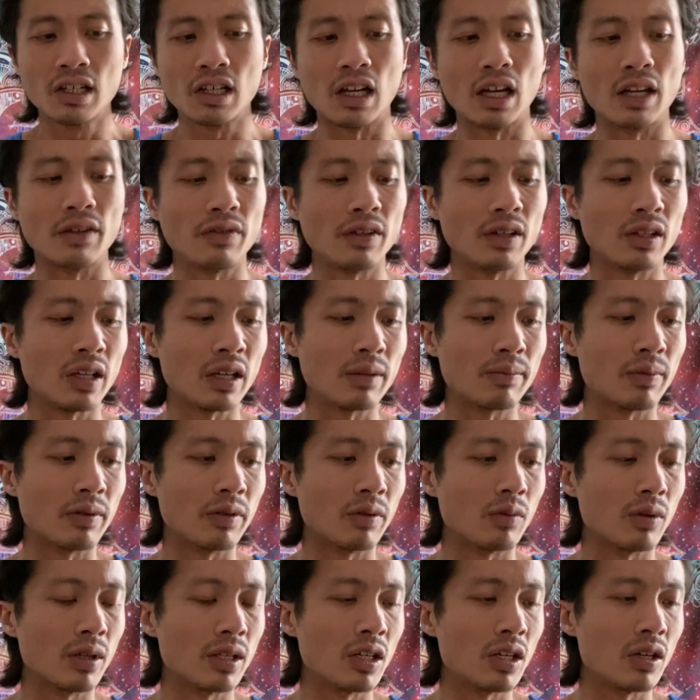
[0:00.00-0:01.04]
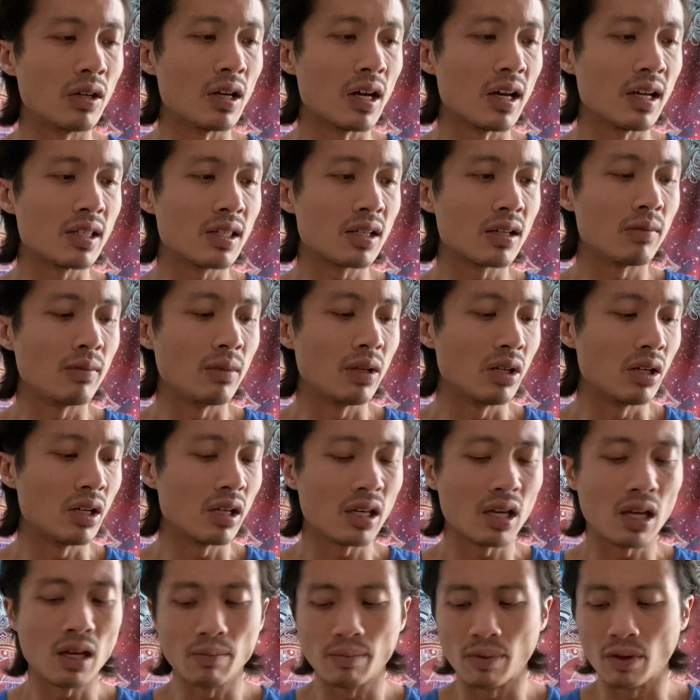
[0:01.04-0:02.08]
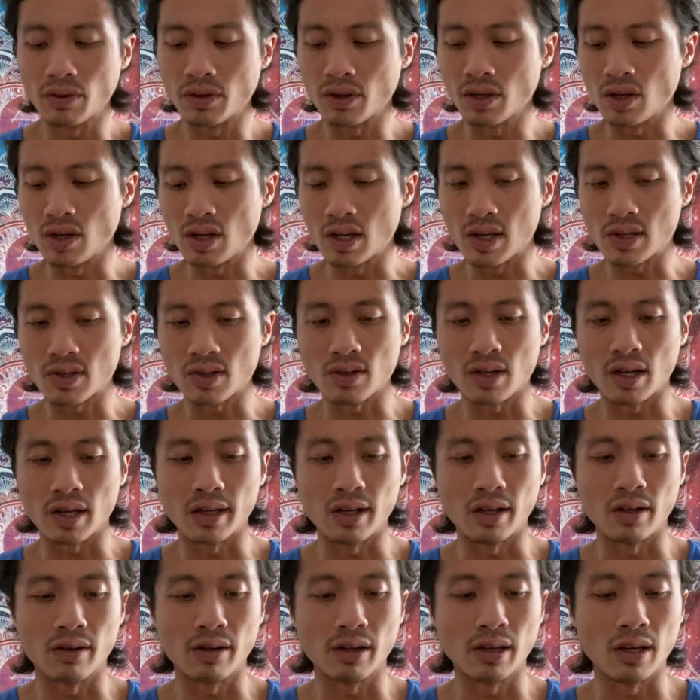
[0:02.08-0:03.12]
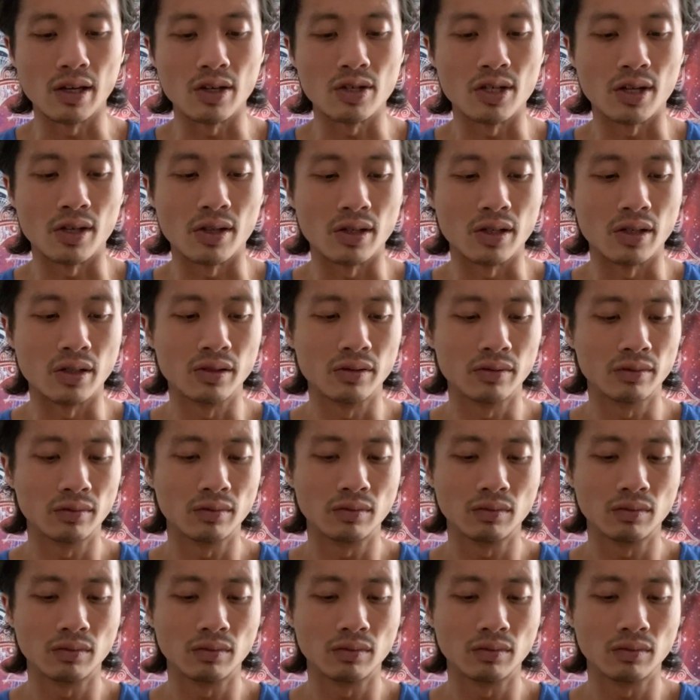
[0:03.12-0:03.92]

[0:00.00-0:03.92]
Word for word: I feel like when you guys communicate, both of you guys are not hearing each other.